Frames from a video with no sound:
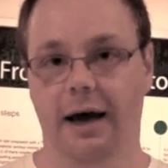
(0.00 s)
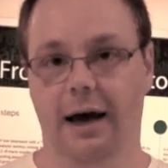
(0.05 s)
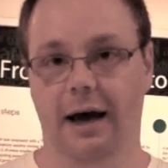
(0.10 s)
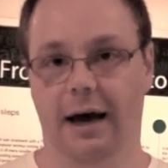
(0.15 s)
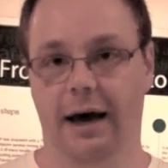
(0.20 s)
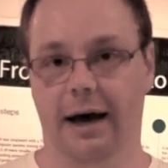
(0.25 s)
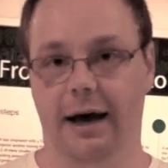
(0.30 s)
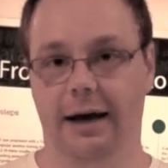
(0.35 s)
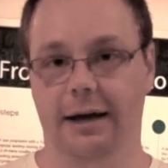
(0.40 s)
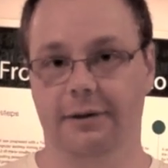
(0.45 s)

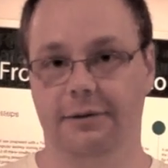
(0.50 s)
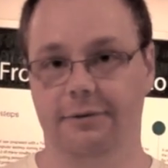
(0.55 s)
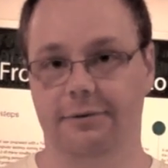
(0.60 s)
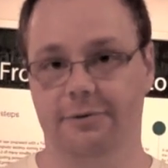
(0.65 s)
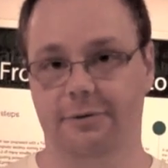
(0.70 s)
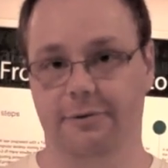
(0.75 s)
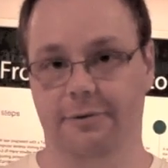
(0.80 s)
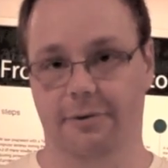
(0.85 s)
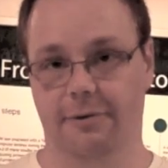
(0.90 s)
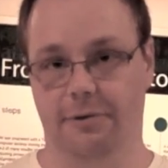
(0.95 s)
And
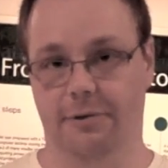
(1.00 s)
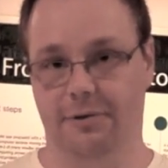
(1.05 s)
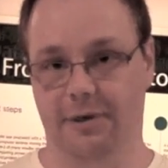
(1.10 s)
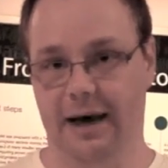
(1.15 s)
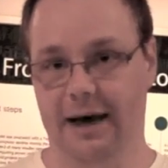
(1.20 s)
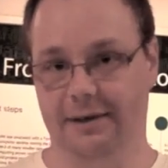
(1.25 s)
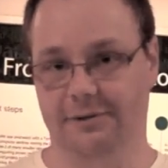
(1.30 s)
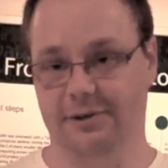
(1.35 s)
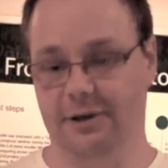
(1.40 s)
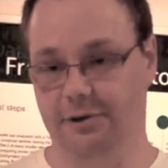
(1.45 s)

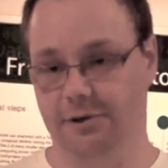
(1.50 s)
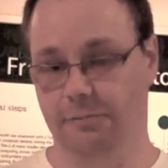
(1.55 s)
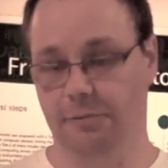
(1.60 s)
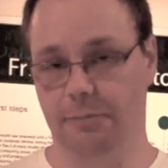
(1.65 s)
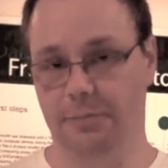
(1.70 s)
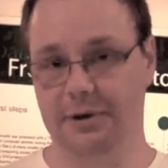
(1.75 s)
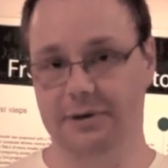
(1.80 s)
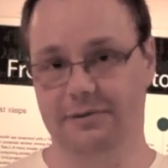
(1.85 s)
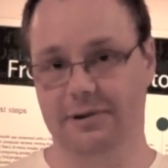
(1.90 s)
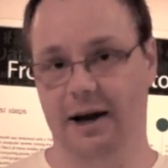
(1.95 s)
that centre will
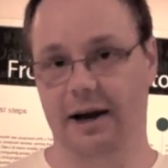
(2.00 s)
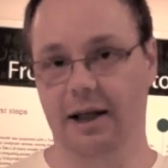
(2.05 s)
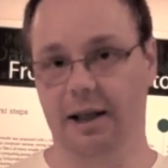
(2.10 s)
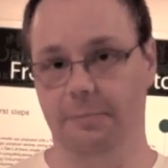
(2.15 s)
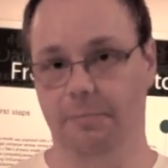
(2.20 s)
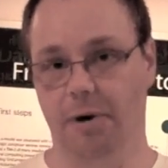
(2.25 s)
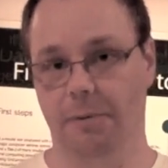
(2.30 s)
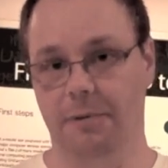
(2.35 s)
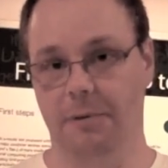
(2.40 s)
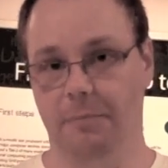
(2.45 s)
be entirely
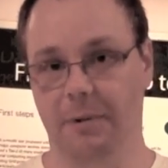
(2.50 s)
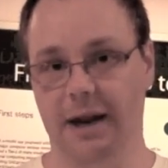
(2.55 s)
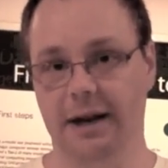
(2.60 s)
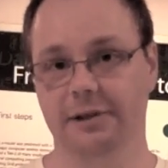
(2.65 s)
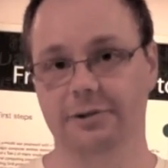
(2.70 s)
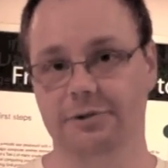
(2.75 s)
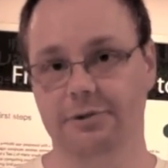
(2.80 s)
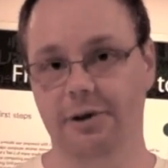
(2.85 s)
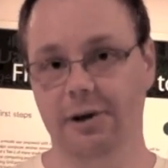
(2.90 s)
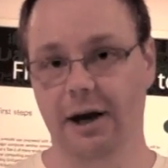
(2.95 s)
Puppet
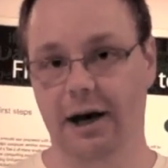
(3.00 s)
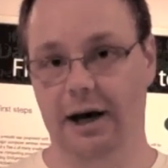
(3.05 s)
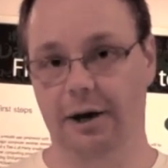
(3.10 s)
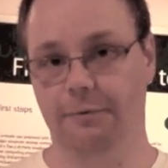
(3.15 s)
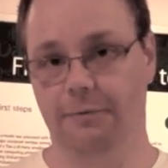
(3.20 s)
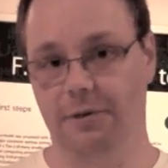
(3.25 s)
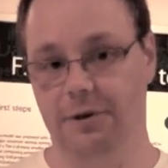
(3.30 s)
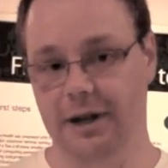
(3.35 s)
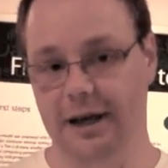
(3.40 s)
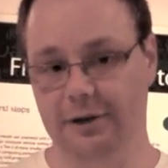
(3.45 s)
managed. And
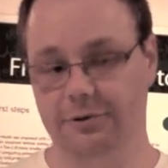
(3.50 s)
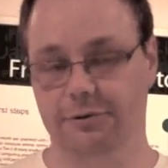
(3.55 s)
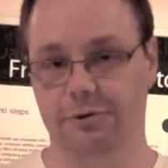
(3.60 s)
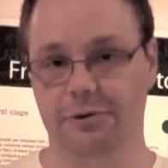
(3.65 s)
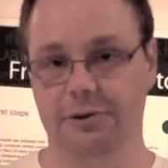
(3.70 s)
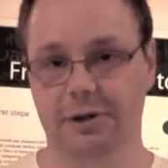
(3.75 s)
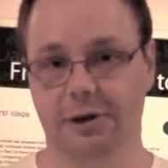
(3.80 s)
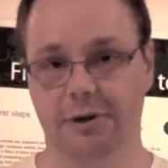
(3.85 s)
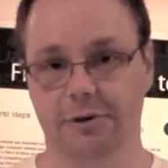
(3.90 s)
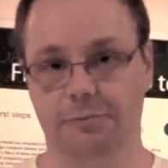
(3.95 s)
over the next
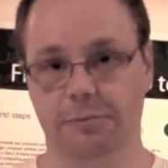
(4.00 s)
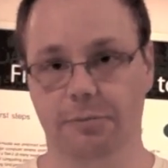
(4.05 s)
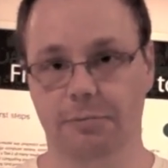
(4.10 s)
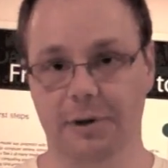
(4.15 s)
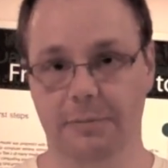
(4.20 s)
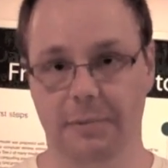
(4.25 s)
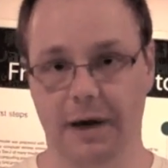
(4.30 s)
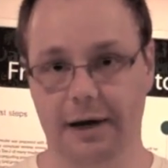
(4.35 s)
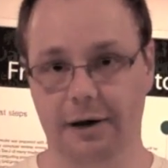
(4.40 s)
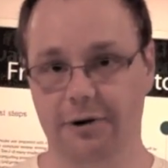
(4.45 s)
two years, we'll
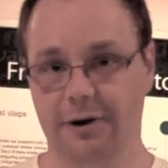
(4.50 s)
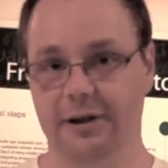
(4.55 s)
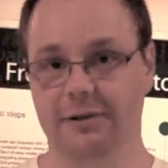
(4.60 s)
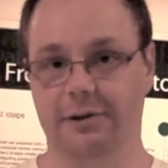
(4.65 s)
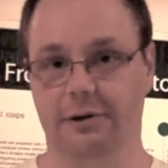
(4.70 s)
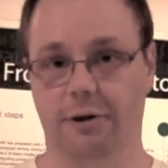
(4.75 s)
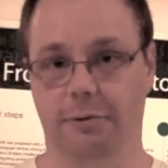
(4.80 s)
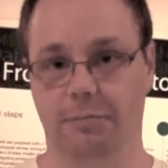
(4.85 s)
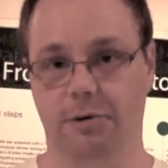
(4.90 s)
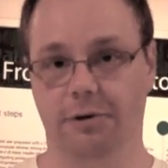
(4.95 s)
be
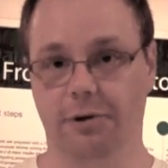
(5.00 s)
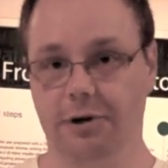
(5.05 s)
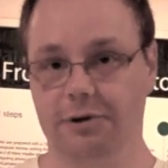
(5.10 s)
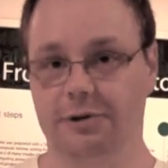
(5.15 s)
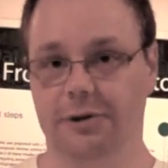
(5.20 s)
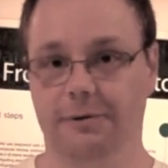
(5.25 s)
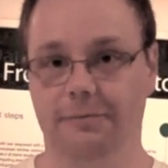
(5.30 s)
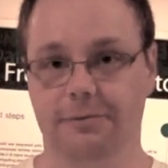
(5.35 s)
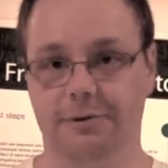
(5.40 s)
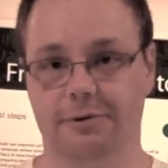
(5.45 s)
migrating our
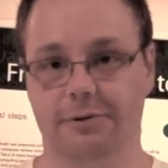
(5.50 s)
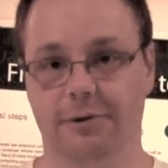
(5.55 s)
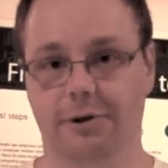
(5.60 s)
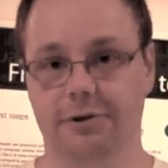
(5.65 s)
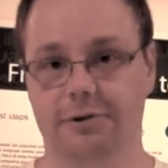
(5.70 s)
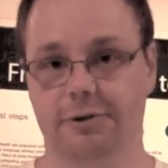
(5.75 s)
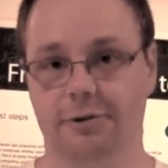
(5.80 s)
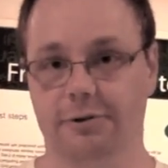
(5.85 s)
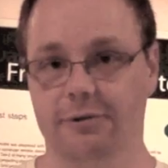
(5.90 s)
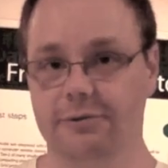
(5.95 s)
production
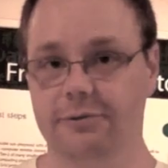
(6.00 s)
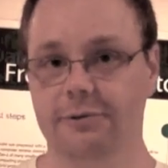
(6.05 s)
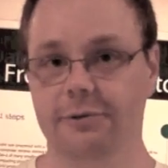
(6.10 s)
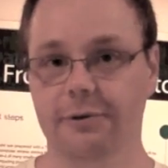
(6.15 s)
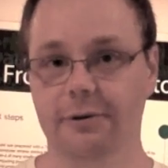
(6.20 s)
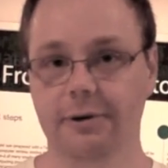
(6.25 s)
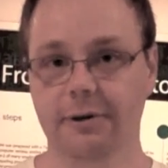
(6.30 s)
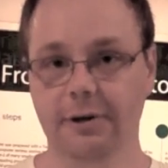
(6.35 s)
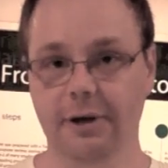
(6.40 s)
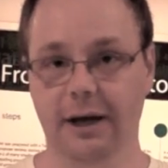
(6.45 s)
infrastructures.
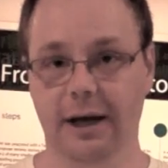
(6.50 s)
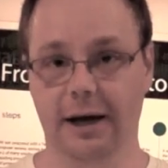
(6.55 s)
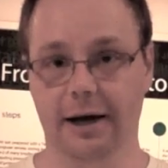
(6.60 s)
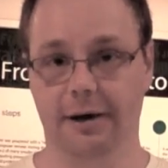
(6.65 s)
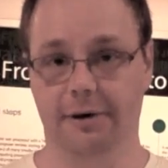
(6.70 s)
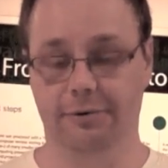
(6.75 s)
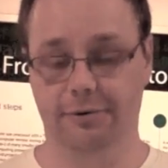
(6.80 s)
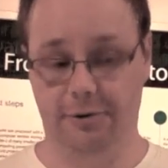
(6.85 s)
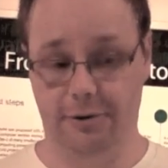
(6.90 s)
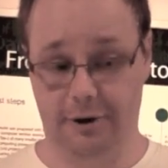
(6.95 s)

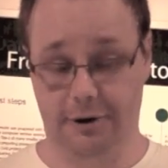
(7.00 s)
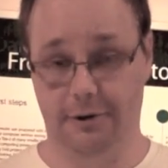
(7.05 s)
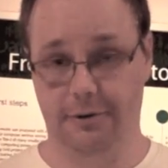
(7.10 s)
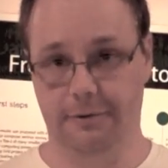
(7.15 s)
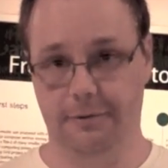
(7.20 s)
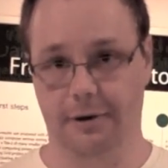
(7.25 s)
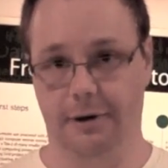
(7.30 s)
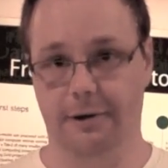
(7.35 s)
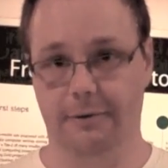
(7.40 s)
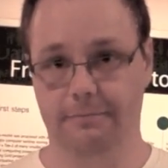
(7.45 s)
Uh, so the,
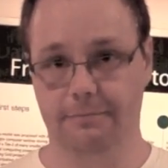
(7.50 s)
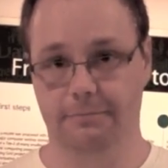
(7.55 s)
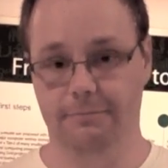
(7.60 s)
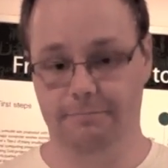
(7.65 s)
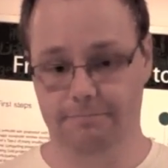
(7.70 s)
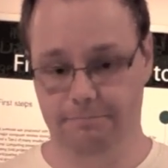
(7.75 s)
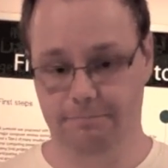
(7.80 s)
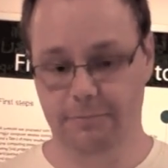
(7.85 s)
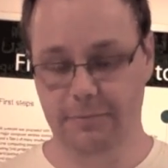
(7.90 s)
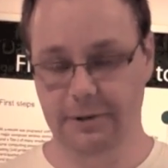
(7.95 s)

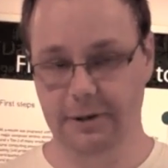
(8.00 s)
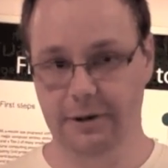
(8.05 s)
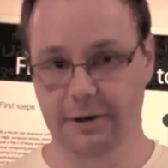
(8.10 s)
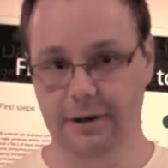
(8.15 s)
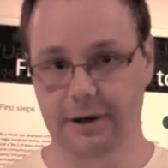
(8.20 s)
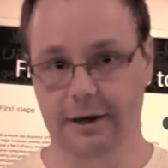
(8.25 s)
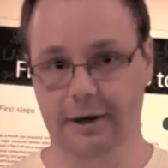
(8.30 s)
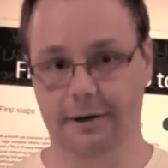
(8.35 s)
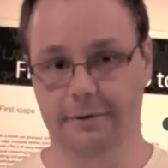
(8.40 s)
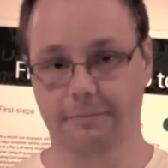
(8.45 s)

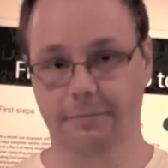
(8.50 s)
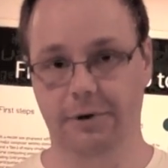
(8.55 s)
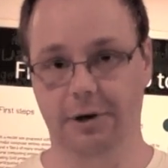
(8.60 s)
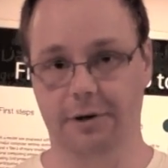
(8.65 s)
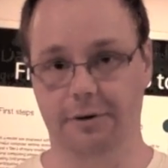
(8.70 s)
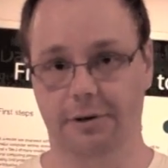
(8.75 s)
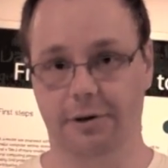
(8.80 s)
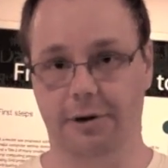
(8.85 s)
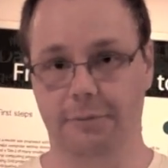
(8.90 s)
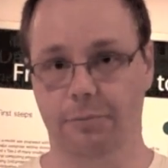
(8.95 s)
the, the,
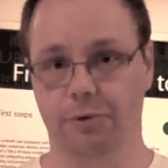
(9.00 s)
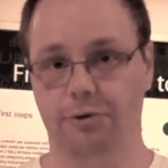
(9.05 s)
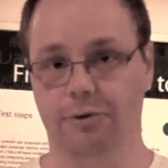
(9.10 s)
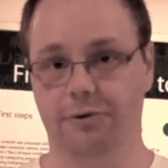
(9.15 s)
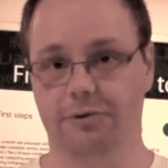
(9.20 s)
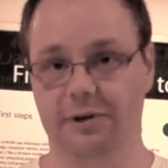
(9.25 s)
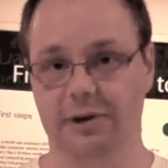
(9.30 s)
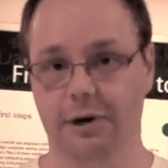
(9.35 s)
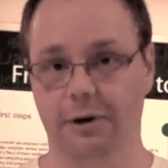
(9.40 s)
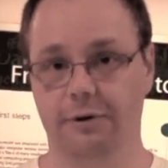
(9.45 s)
the,
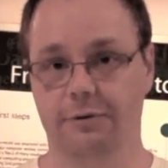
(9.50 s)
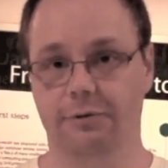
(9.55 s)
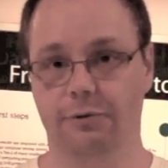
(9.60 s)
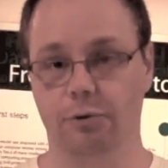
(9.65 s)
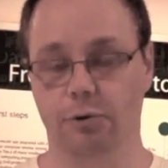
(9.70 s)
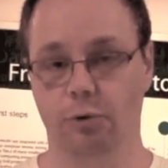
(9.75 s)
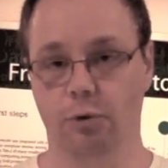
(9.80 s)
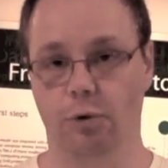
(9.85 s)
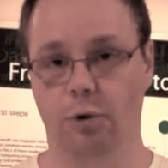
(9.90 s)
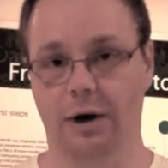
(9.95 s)
computers here
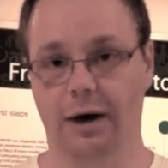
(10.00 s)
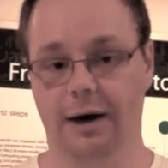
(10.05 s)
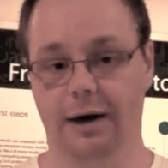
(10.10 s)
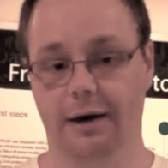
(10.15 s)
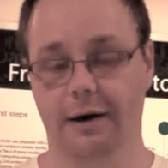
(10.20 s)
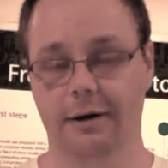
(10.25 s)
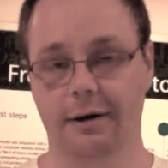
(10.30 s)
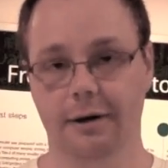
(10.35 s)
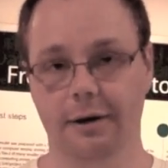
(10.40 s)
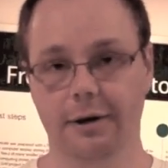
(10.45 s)
to,
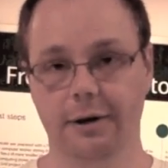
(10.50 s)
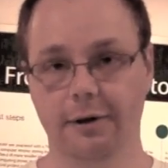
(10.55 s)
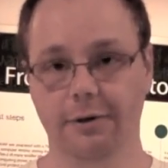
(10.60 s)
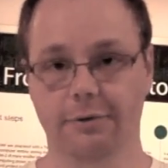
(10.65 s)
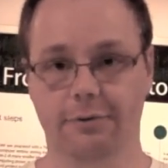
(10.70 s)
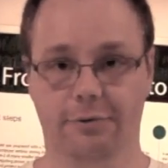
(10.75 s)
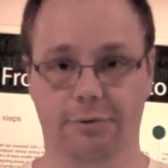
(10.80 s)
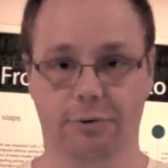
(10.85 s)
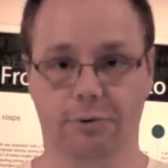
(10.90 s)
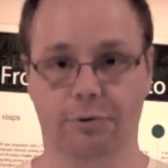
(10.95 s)
uh,
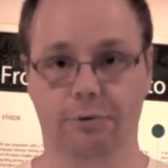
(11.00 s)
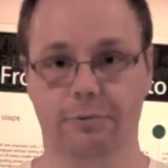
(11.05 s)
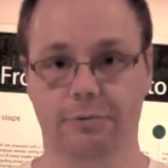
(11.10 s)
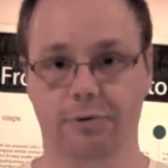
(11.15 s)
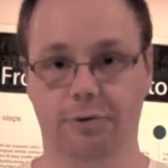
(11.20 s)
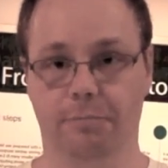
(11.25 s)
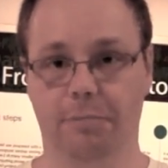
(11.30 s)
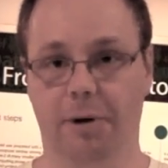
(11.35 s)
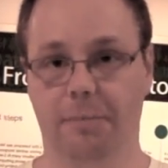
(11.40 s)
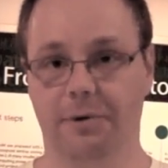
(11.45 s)
to,
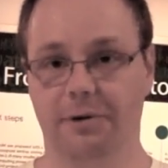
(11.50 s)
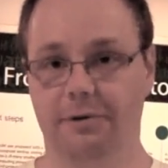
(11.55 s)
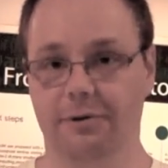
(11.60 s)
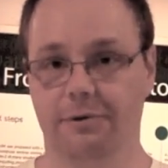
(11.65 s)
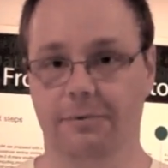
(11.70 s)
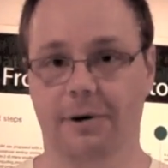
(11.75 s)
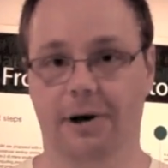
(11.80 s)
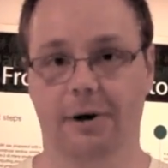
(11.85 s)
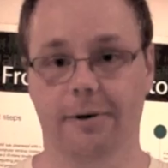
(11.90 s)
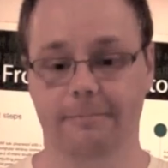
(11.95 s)
to, Puppet
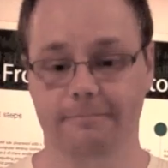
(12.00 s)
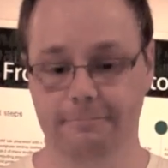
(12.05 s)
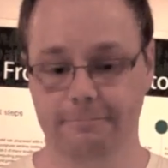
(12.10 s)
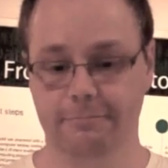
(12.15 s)
as well.